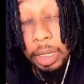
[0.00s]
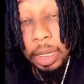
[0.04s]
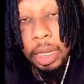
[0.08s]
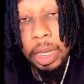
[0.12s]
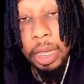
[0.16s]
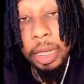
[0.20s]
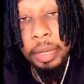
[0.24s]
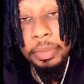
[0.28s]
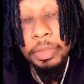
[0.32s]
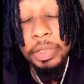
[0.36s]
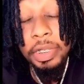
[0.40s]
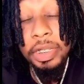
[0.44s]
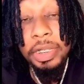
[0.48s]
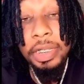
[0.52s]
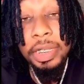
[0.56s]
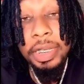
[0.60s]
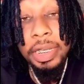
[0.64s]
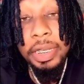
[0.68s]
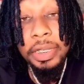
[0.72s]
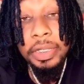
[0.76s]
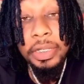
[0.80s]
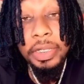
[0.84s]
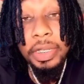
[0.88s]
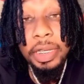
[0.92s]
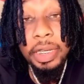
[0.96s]
I'm just
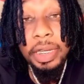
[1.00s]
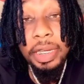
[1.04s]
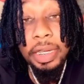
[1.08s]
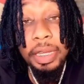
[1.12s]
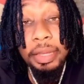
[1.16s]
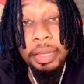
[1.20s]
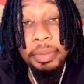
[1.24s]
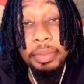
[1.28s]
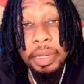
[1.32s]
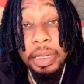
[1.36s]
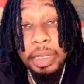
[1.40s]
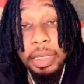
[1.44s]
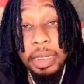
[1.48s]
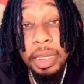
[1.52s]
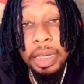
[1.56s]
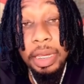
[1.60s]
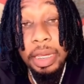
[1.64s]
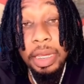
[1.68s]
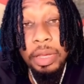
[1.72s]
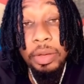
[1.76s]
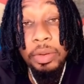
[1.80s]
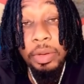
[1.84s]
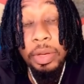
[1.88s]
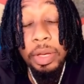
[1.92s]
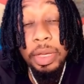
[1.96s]
here chilling a bit and
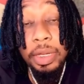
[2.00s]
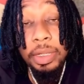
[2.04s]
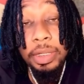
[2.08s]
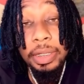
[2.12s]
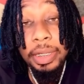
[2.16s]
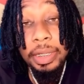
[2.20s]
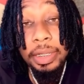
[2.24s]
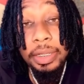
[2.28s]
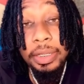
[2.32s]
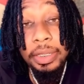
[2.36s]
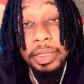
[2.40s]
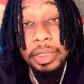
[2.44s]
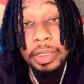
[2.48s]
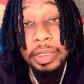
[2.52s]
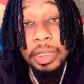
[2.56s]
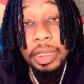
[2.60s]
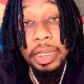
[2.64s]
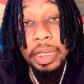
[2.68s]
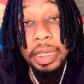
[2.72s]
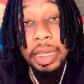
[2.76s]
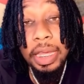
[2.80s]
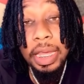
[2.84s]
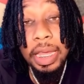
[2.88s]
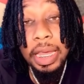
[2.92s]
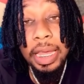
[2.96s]
I wanted to
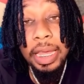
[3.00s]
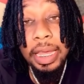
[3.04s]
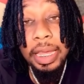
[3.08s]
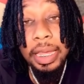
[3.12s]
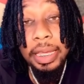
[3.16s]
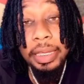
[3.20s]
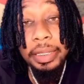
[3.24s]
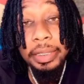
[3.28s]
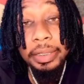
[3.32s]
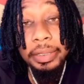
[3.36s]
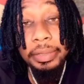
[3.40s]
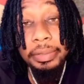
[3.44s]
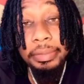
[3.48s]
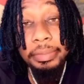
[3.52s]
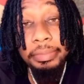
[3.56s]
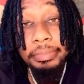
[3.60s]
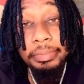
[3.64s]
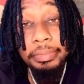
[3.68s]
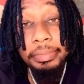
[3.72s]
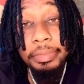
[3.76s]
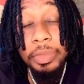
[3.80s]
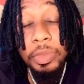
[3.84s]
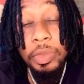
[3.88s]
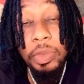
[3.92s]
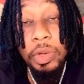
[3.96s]
say hi.
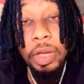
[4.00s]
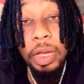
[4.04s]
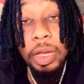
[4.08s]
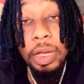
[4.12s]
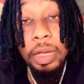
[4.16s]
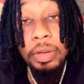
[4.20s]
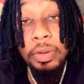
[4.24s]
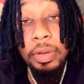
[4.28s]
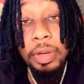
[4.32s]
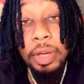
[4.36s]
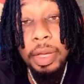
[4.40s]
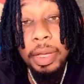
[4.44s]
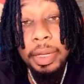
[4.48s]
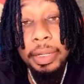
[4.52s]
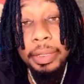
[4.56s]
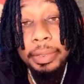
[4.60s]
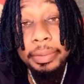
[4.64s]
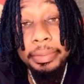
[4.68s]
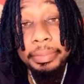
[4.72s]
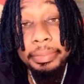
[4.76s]
Wagwan.